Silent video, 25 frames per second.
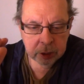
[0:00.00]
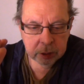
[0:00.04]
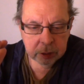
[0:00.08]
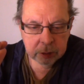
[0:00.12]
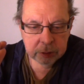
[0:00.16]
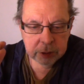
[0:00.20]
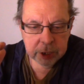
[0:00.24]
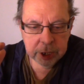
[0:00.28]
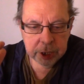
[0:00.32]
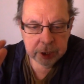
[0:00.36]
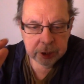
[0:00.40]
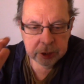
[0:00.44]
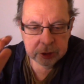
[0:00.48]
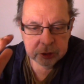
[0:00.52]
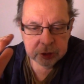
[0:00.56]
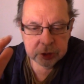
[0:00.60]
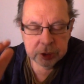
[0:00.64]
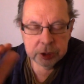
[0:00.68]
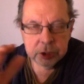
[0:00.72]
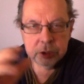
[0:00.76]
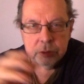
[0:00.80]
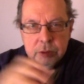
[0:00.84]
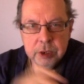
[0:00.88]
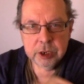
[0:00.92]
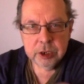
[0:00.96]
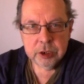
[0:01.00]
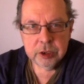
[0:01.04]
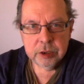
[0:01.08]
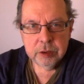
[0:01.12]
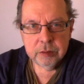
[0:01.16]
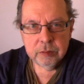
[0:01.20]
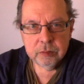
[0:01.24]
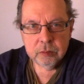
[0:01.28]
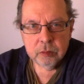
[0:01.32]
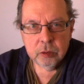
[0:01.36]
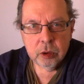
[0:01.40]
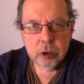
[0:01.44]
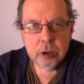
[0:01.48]
created a situation
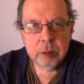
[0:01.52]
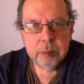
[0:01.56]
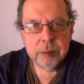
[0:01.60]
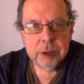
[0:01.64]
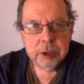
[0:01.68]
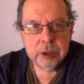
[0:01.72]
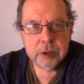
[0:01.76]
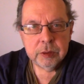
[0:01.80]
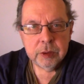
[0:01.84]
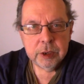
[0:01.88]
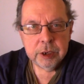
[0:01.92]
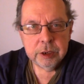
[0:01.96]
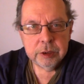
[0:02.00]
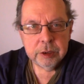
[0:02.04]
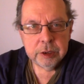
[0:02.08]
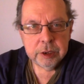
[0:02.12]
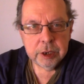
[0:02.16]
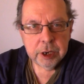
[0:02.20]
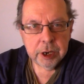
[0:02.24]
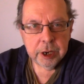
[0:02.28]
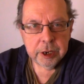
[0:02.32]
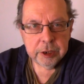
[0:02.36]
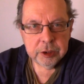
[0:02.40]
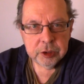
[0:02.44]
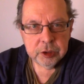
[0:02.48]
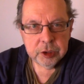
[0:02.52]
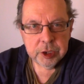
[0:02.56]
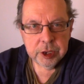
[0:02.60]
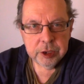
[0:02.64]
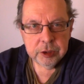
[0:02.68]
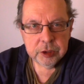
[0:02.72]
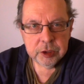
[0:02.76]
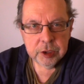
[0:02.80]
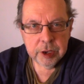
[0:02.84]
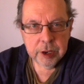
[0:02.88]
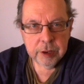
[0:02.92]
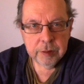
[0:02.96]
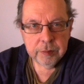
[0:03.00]
of war between the United
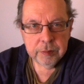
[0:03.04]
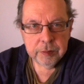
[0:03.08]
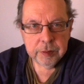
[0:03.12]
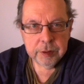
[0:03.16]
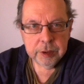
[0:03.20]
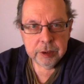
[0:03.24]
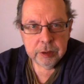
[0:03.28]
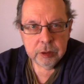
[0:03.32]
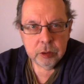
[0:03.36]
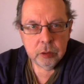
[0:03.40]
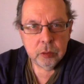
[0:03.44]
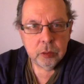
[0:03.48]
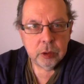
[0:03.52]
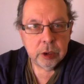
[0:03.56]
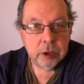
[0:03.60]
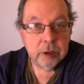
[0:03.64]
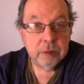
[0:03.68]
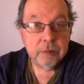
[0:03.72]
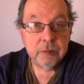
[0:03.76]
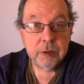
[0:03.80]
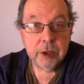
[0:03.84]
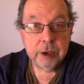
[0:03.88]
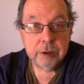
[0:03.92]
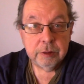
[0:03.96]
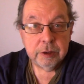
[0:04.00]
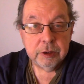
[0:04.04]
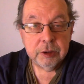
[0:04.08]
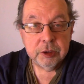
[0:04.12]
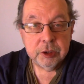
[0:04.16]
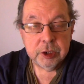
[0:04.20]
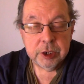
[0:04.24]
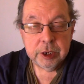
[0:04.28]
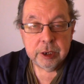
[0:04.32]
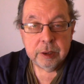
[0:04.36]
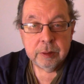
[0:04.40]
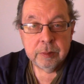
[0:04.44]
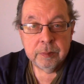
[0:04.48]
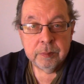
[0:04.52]
States and the new
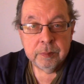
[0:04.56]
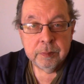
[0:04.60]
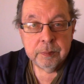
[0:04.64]
Confederacy.